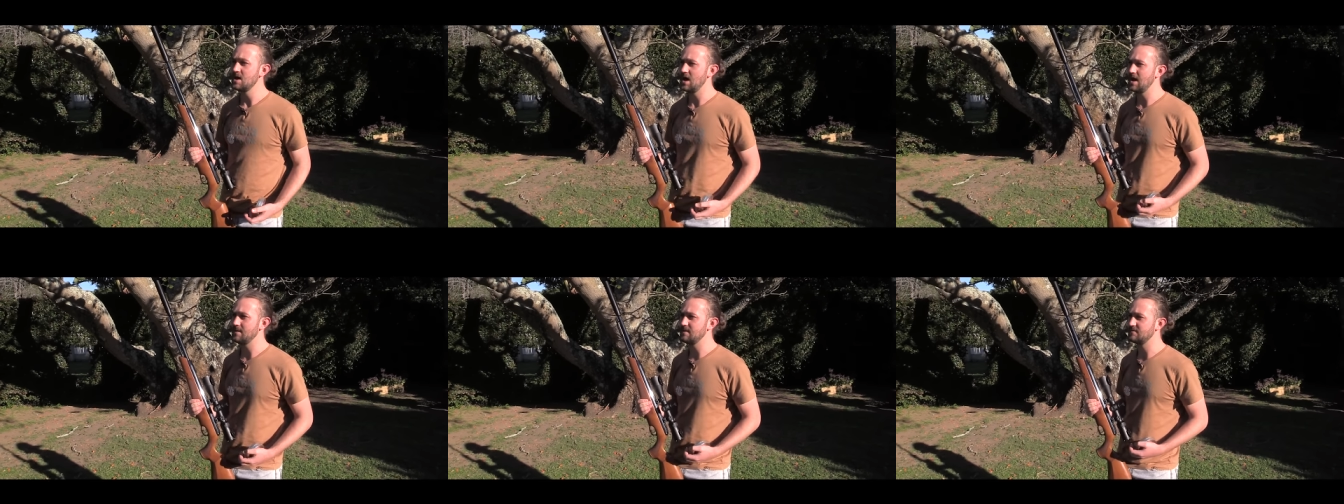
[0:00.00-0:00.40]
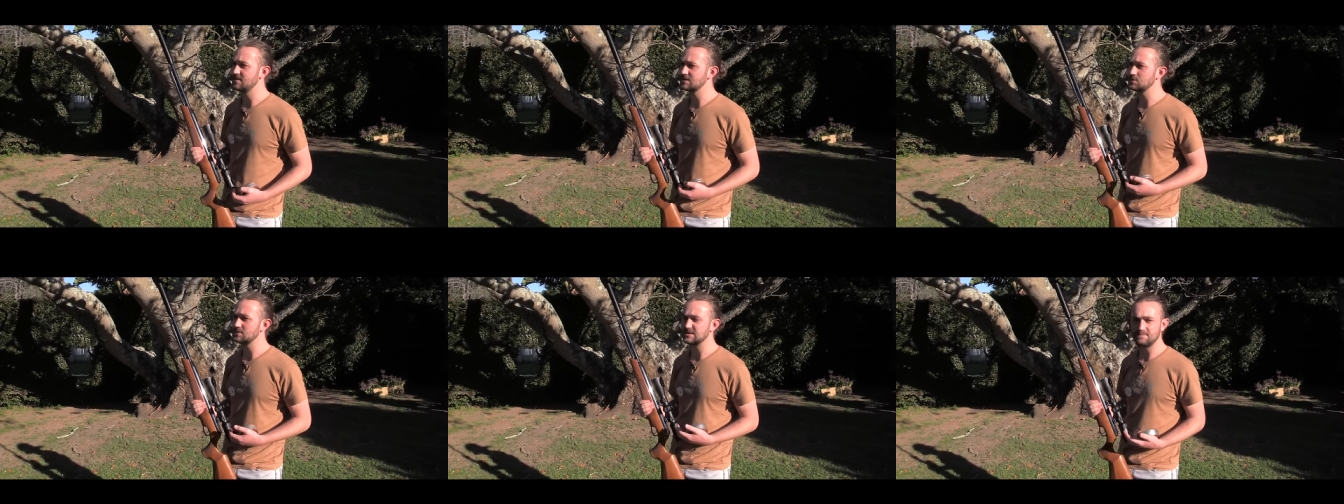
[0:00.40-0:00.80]
If
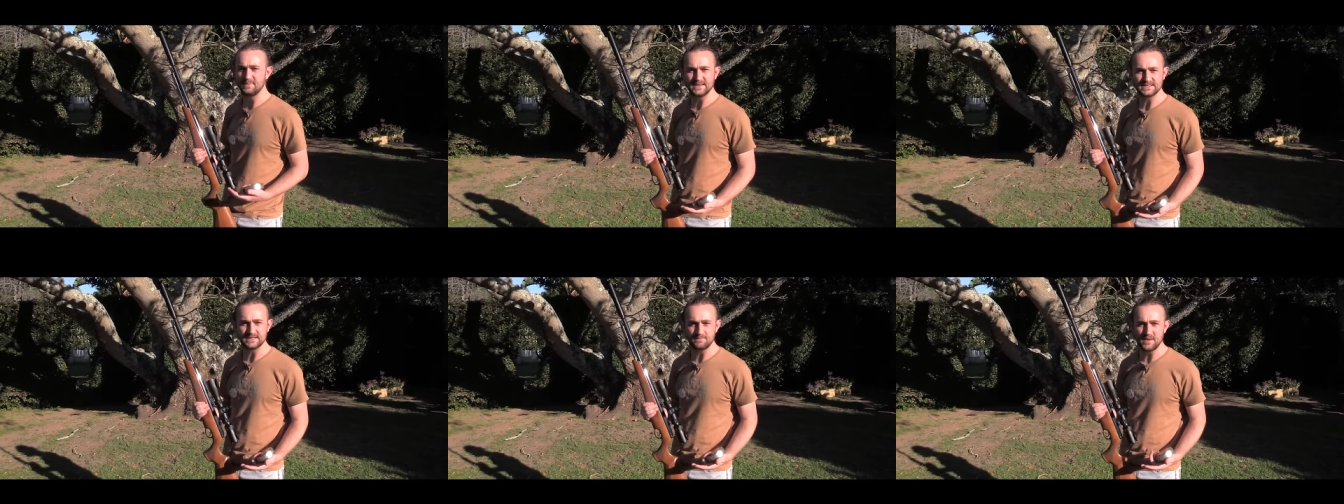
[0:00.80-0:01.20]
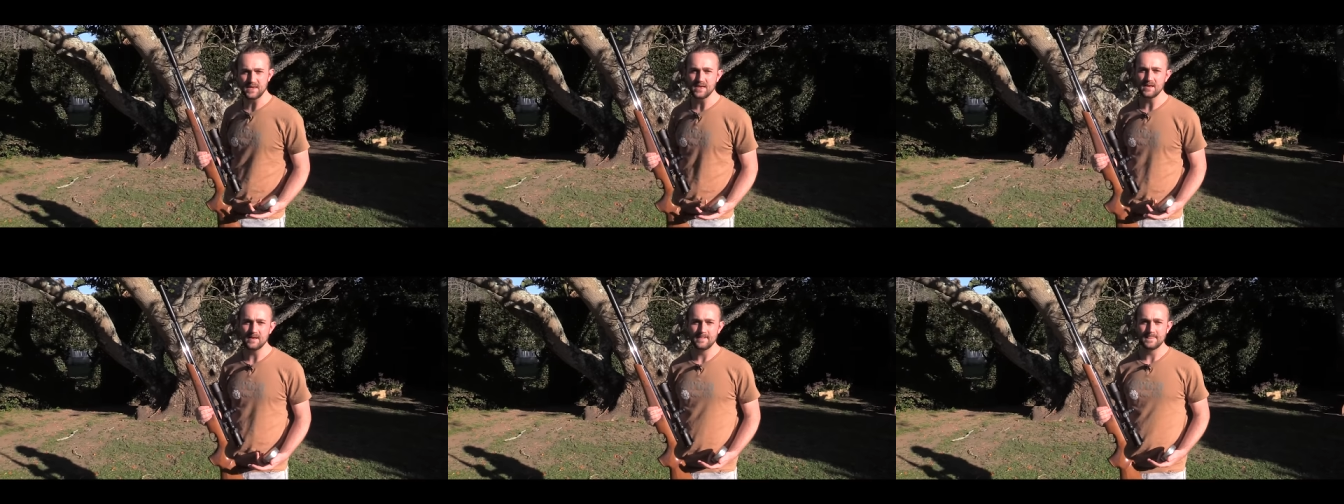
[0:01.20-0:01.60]
this was a
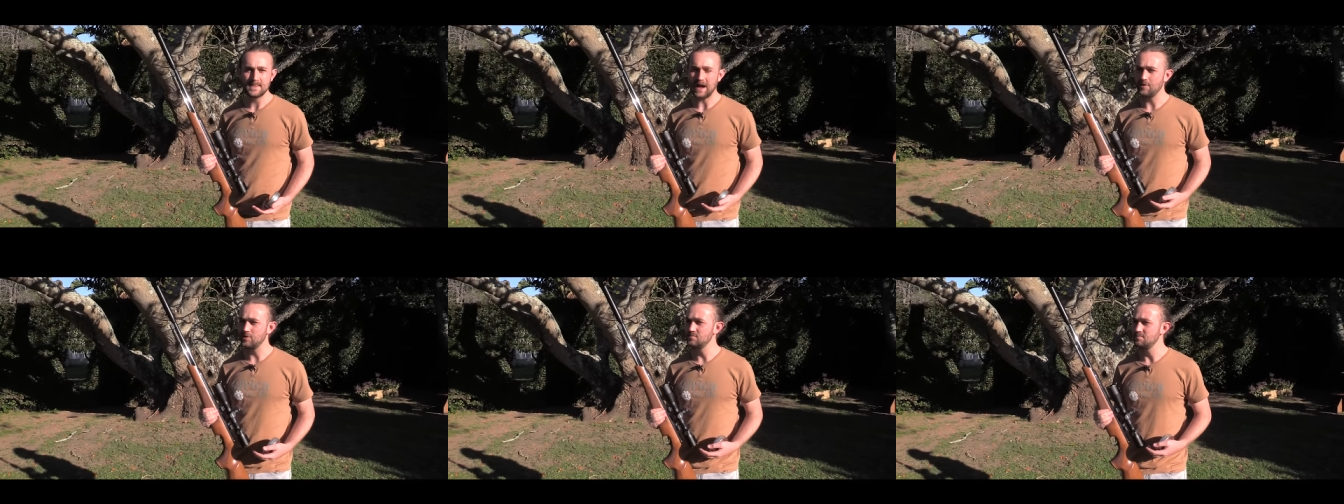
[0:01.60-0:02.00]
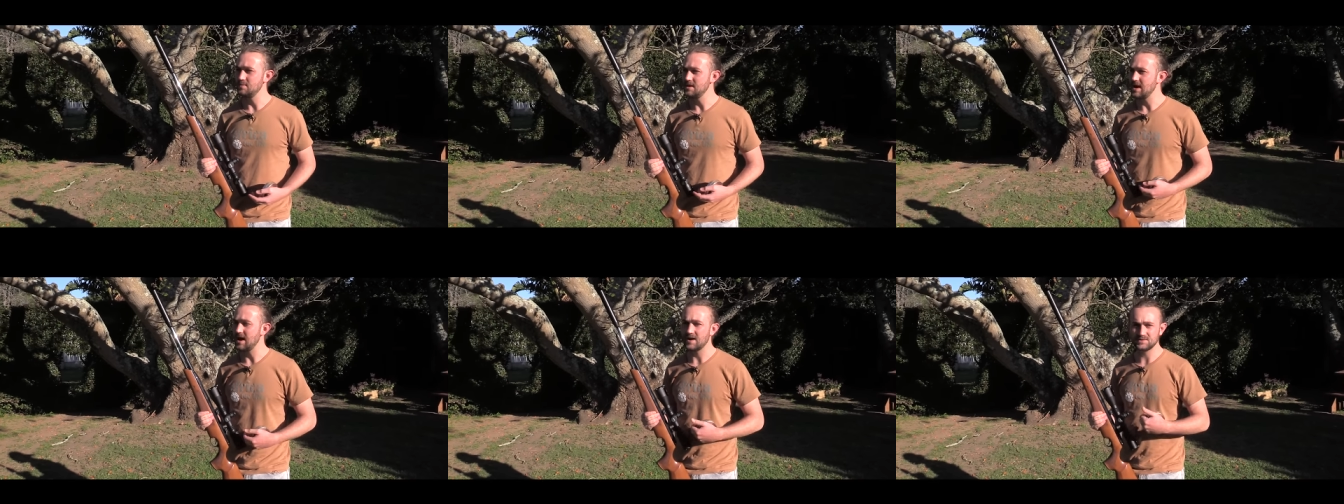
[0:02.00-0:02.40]
PCP, I would
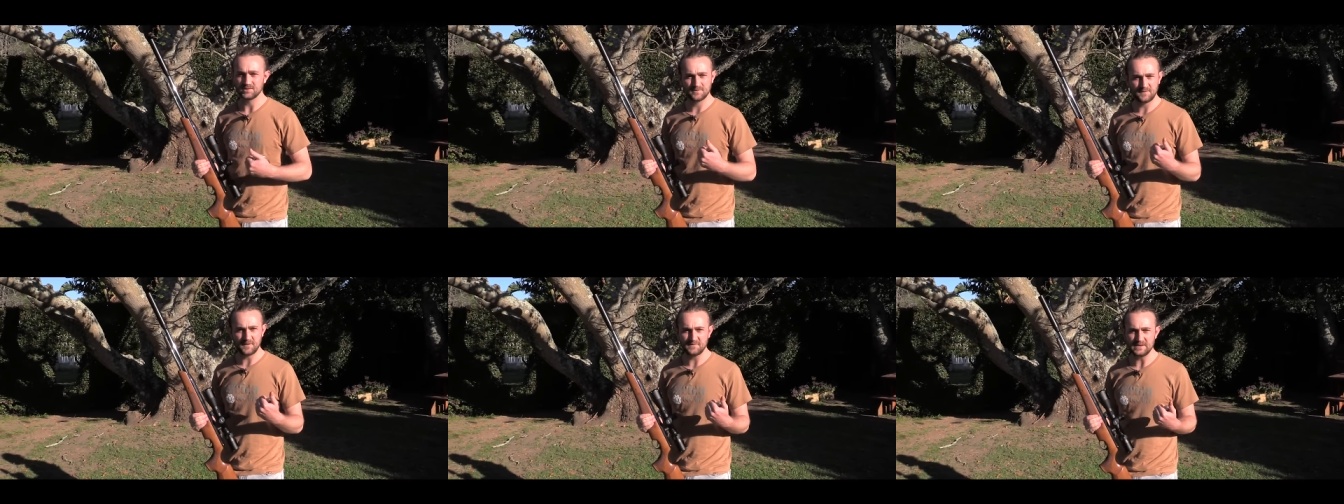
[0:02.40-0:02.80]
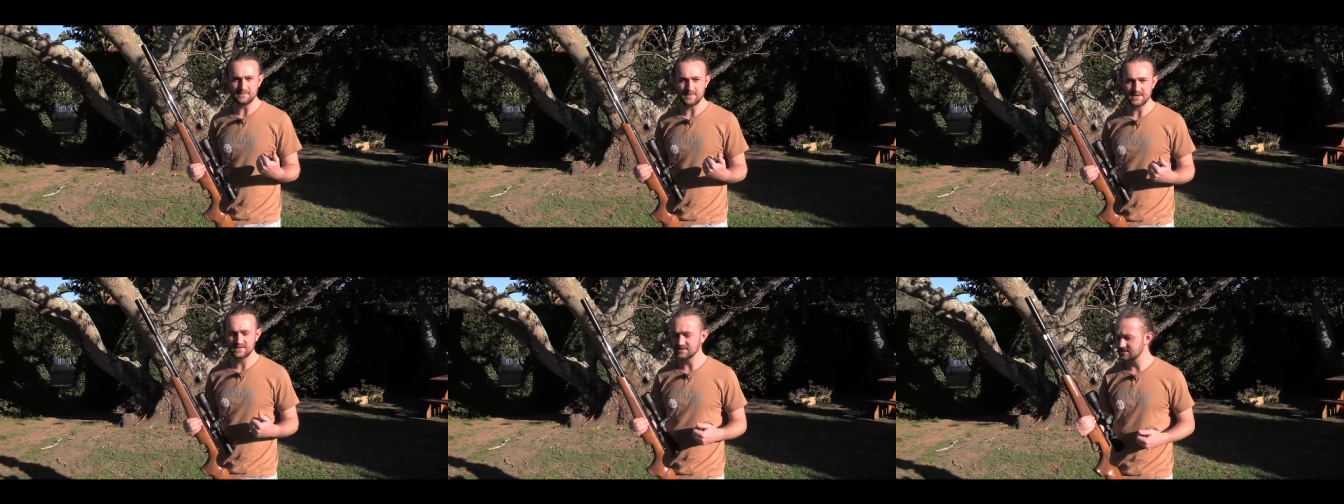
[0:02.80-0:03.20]
be out at 50
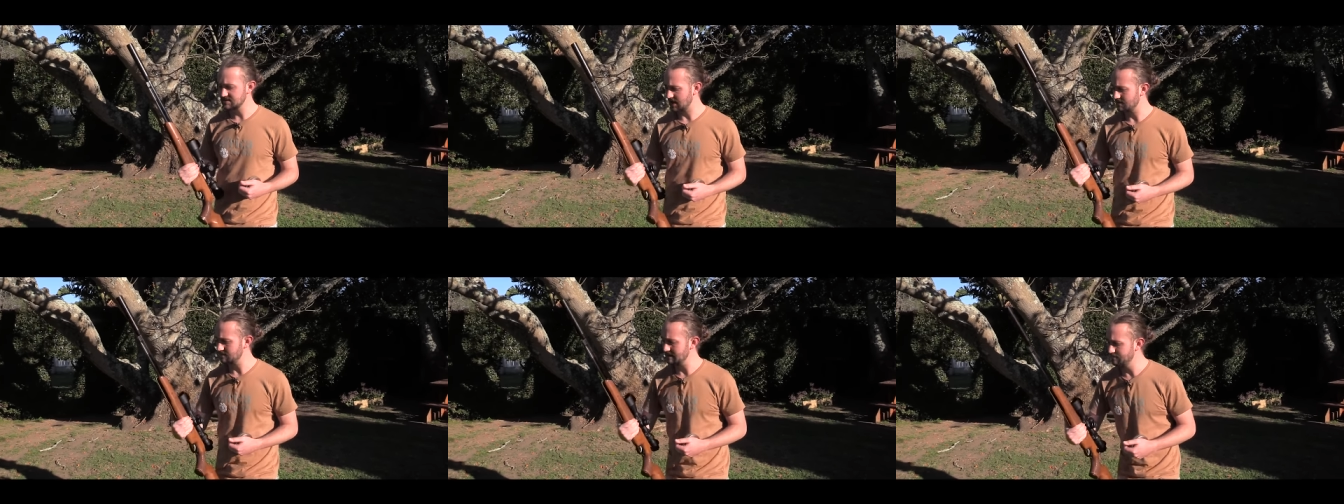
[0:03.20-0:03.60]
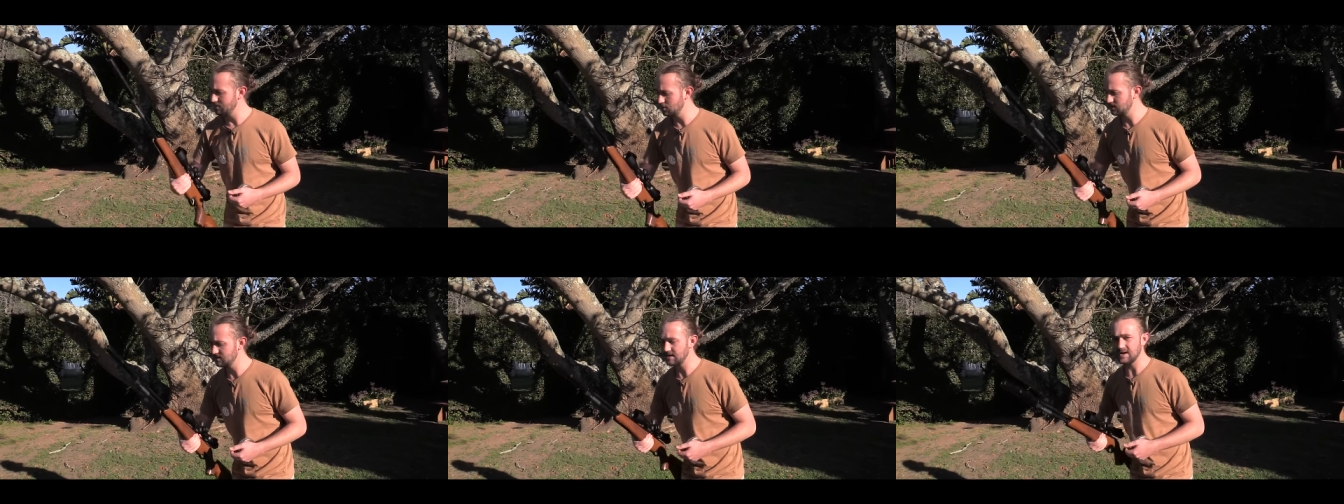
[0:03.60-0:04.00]
meters, I'd be
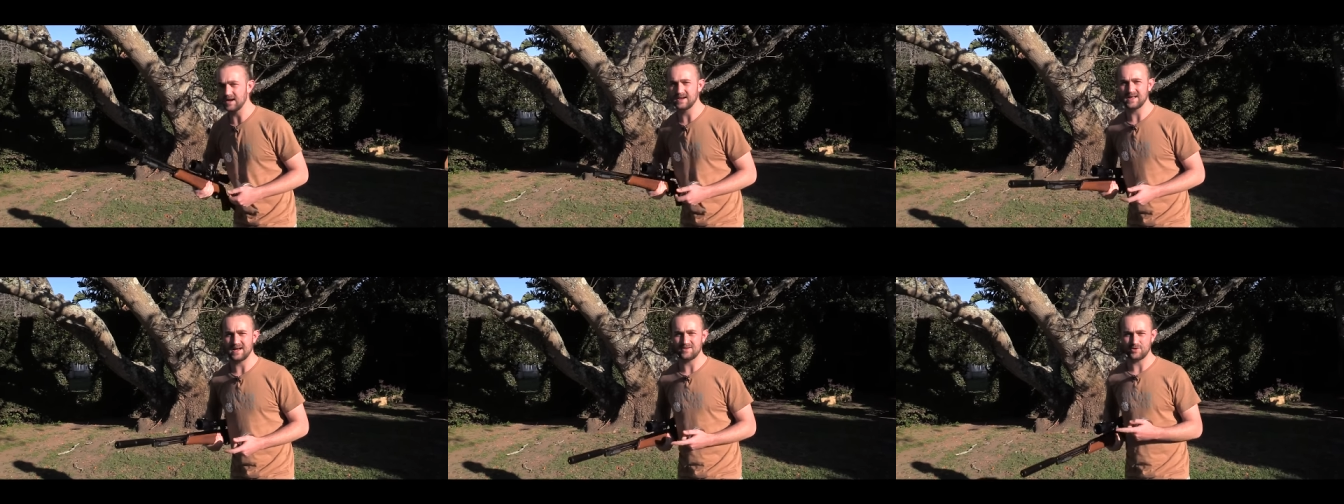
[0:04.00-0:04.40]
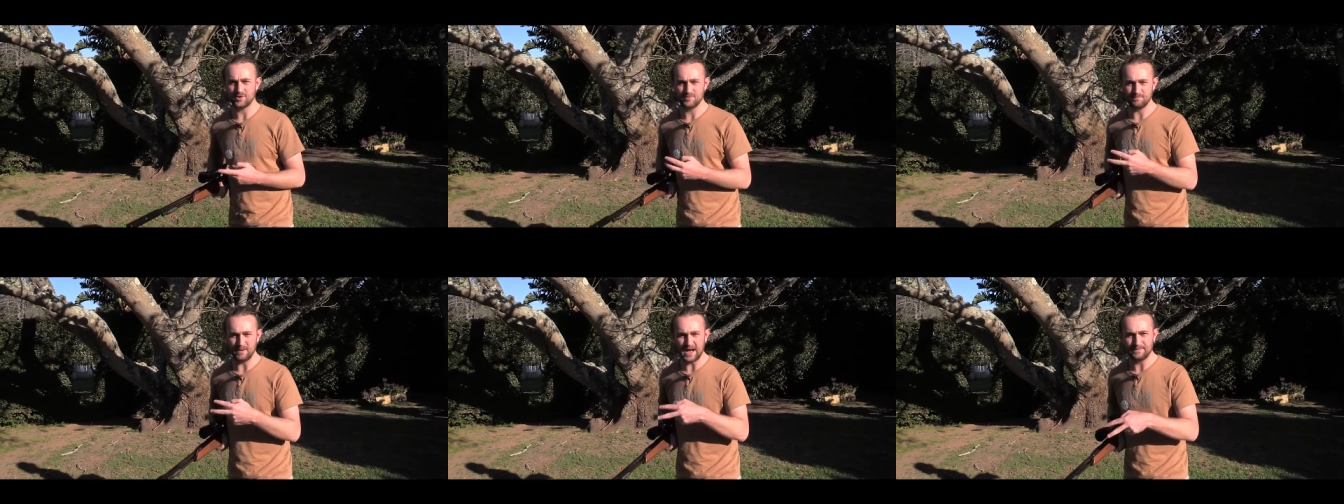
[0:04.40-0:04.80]
putting the gun down on
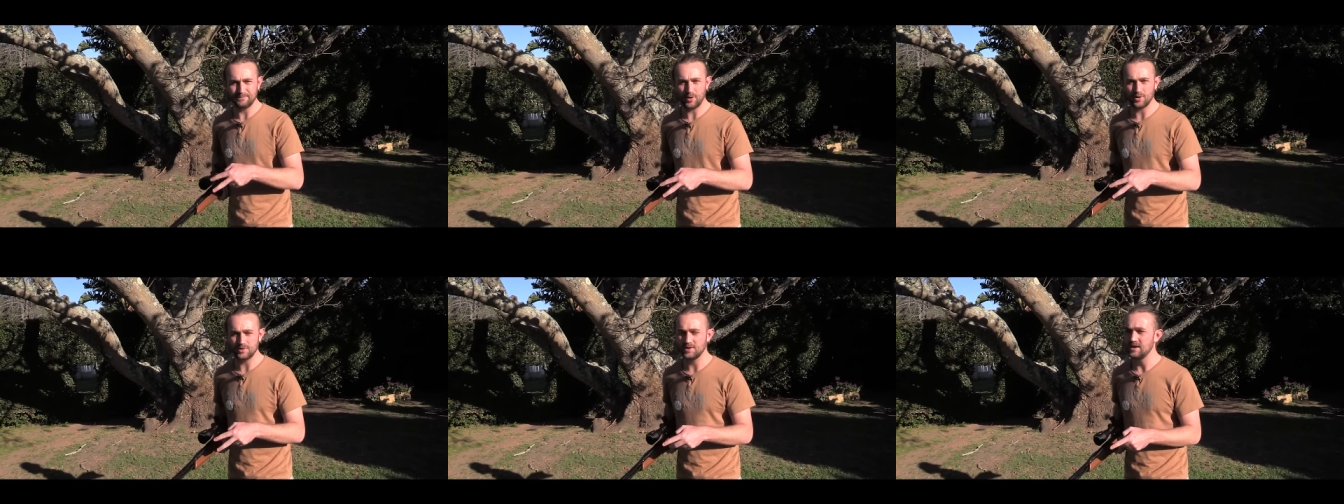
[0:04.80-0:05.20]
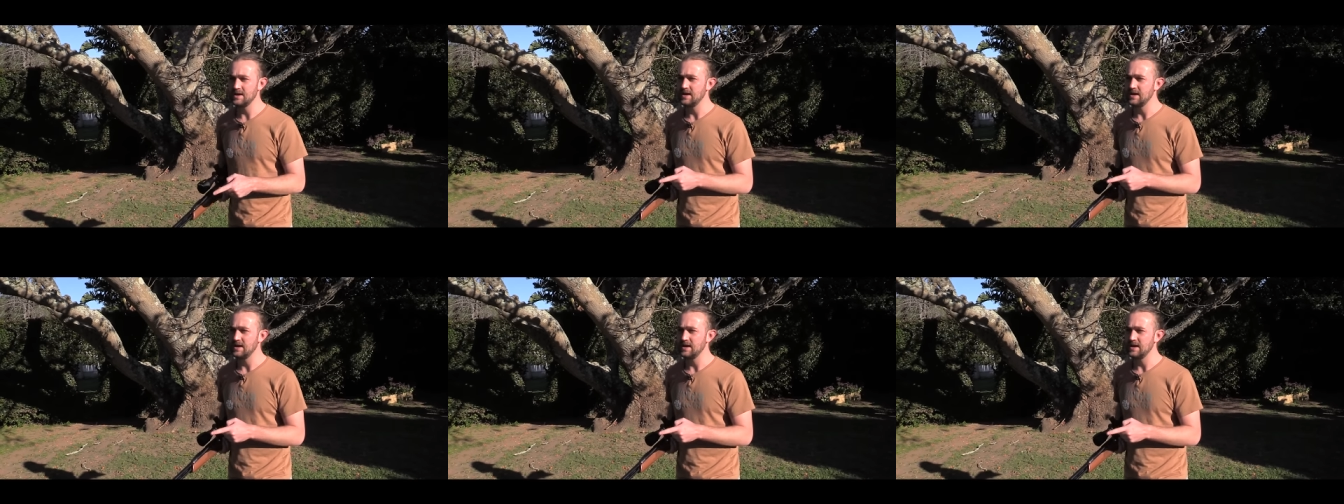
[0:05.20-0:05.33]
a bipod,